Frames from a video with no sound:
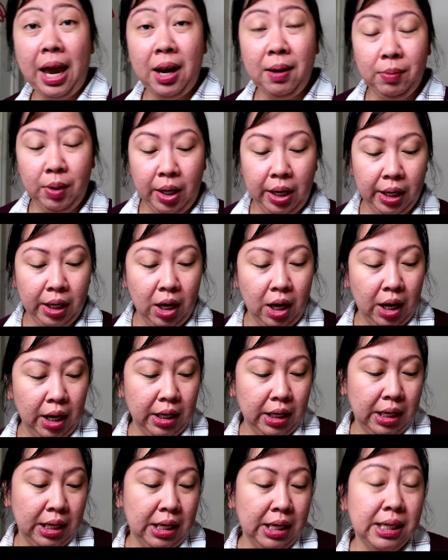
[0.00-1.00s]
item that I
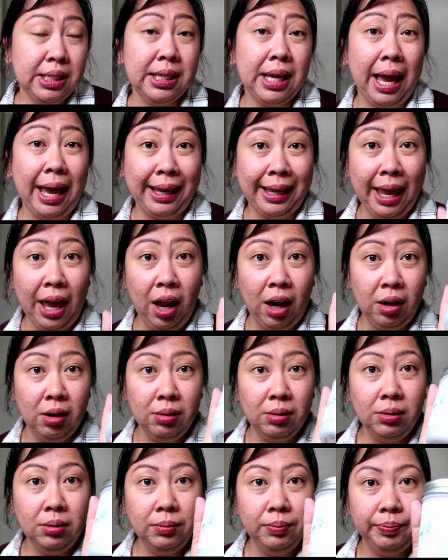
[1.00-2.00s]
got is a
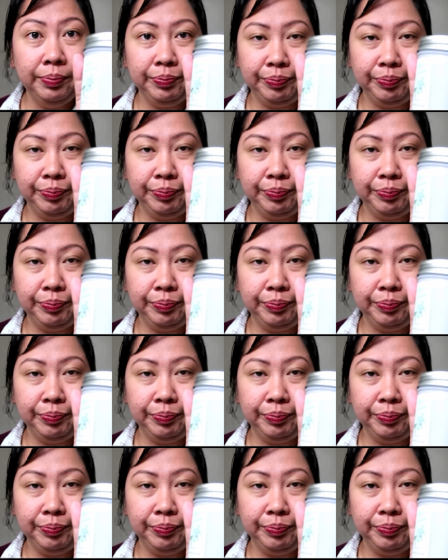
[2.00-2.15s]
candle.